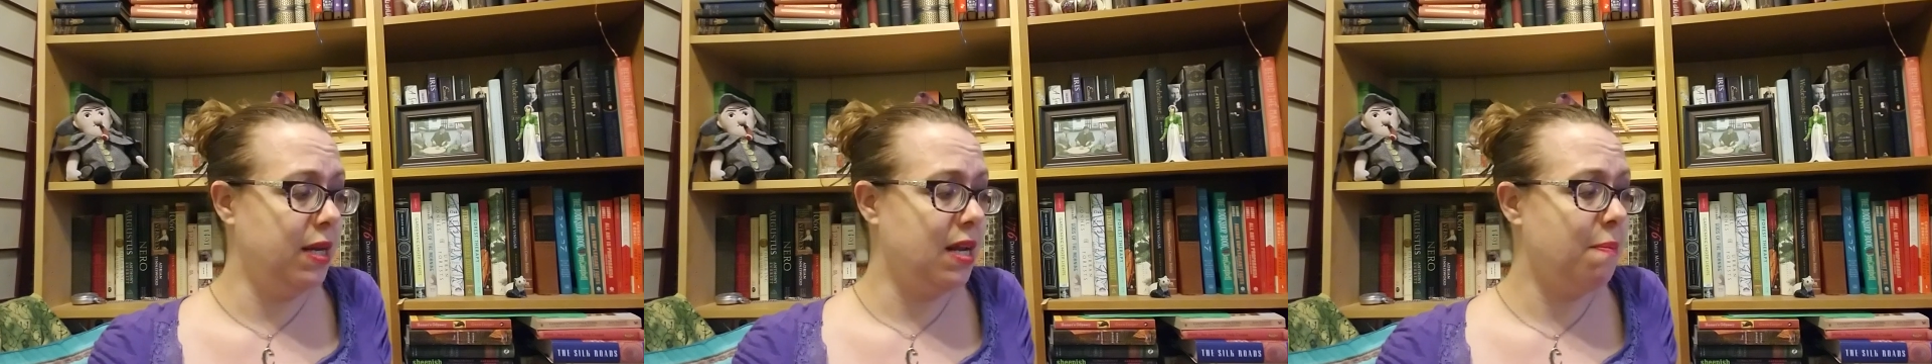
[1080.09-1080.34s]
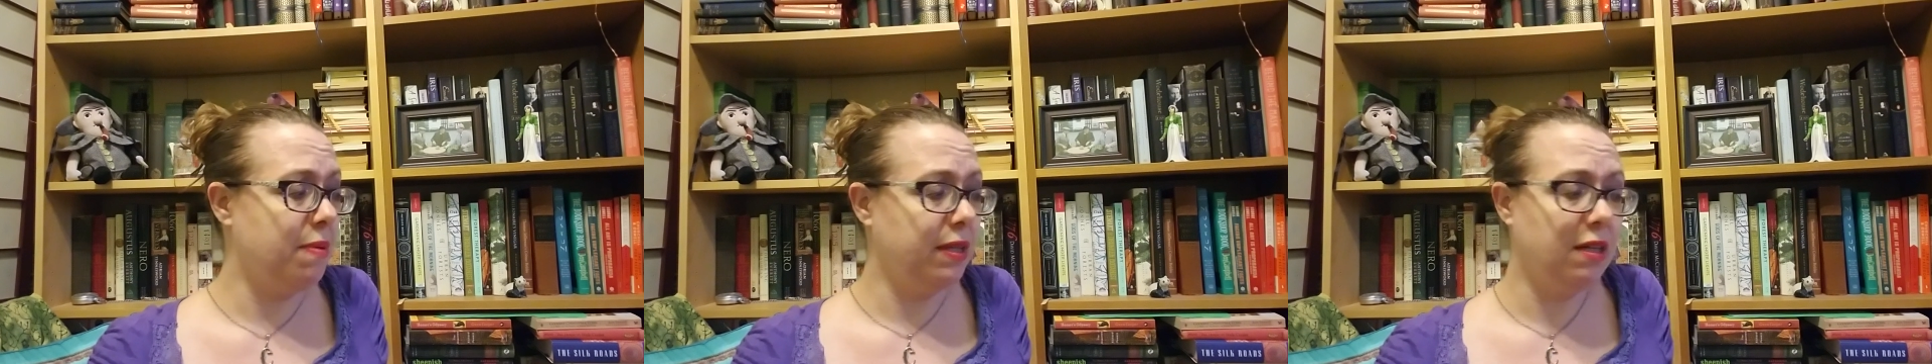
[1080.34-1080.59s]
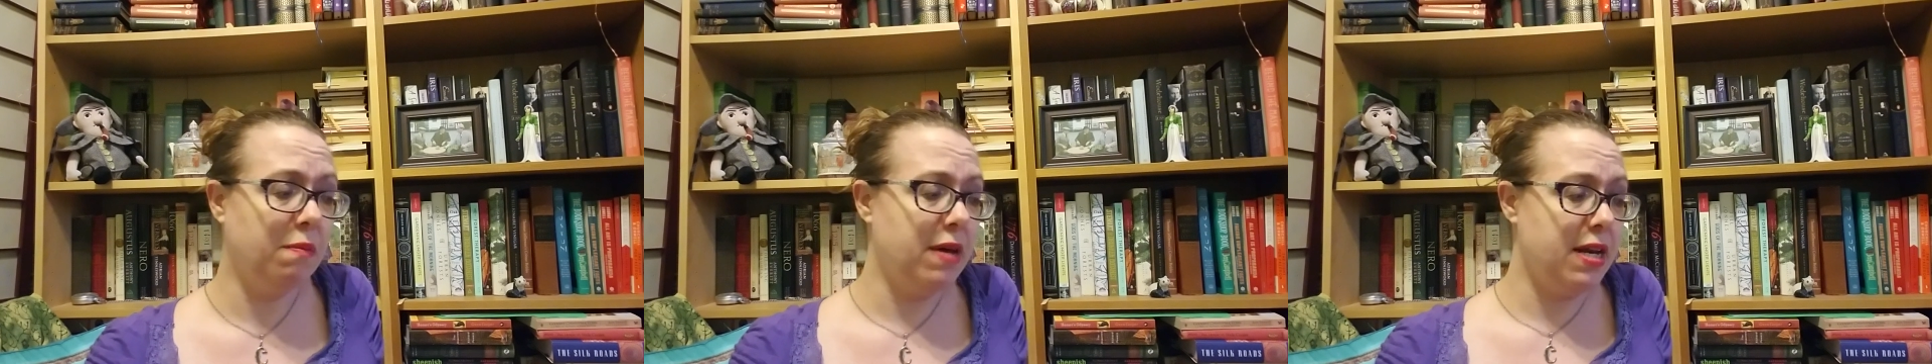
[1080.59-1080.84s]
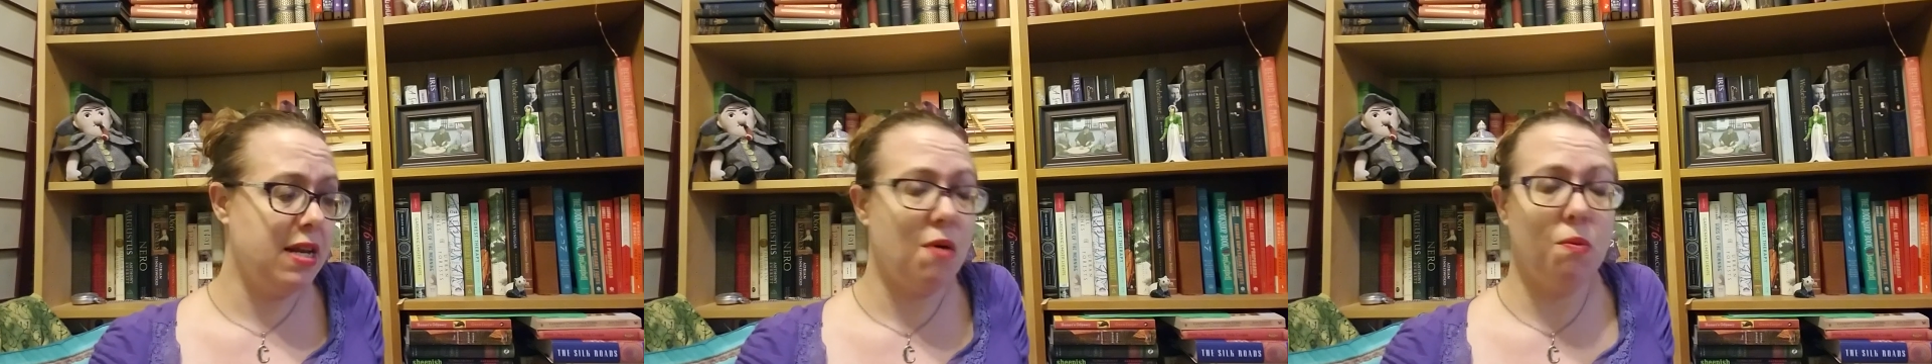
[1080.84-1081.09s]
up a little bit and
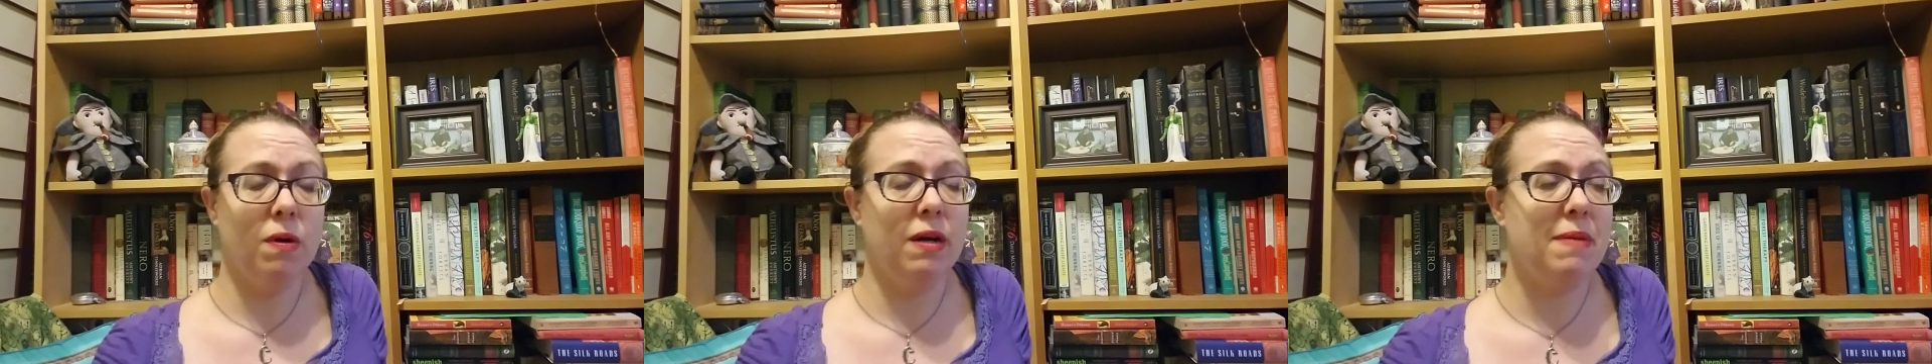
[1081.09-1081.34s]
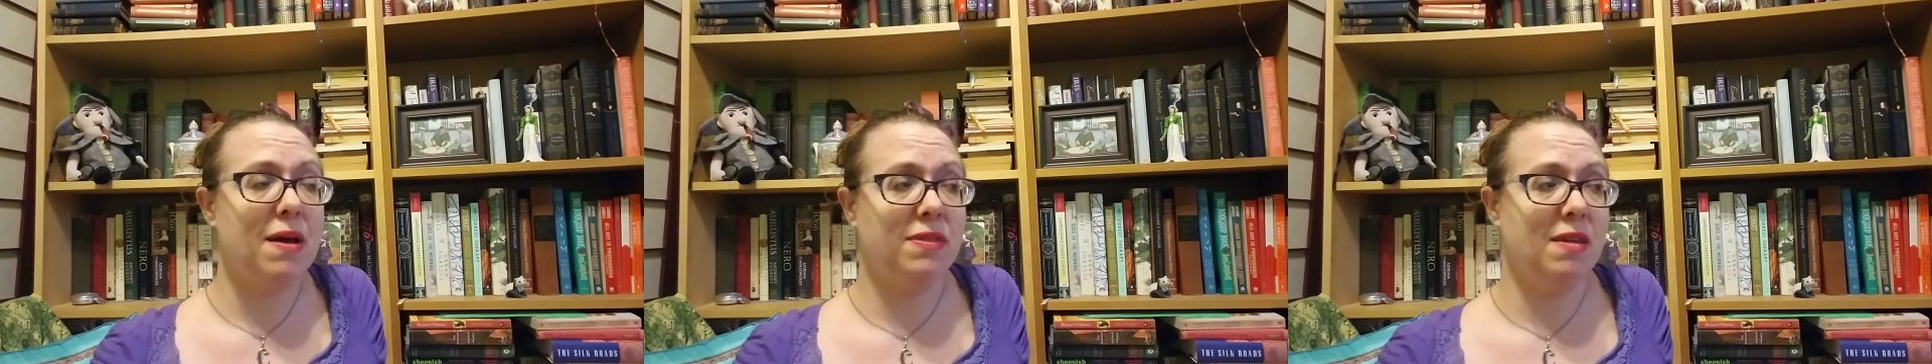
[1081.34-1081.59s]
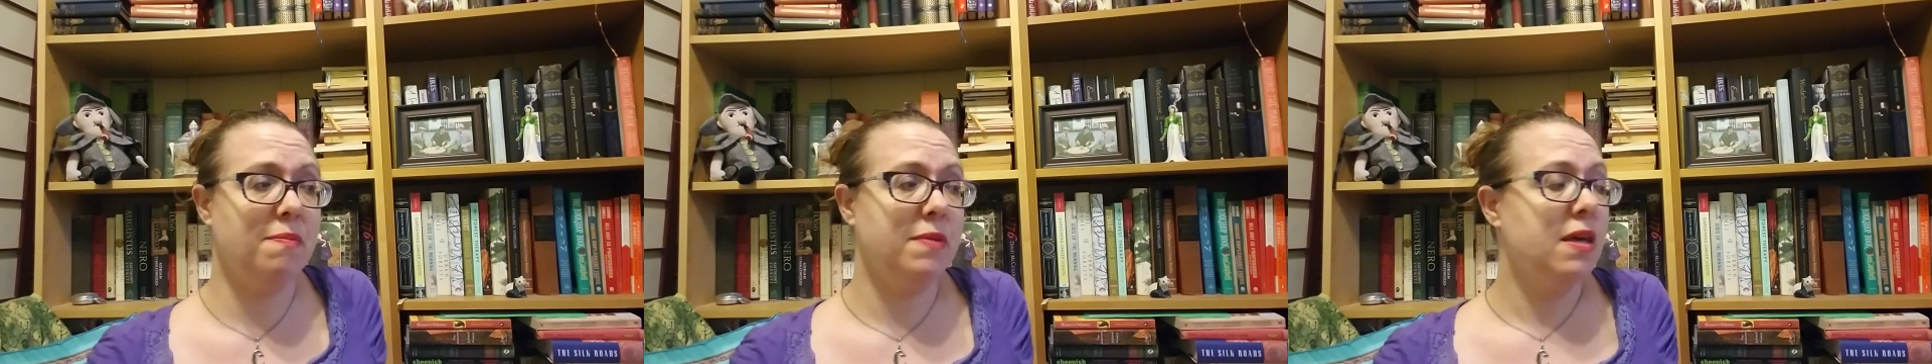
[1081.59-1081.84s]
not worry about them.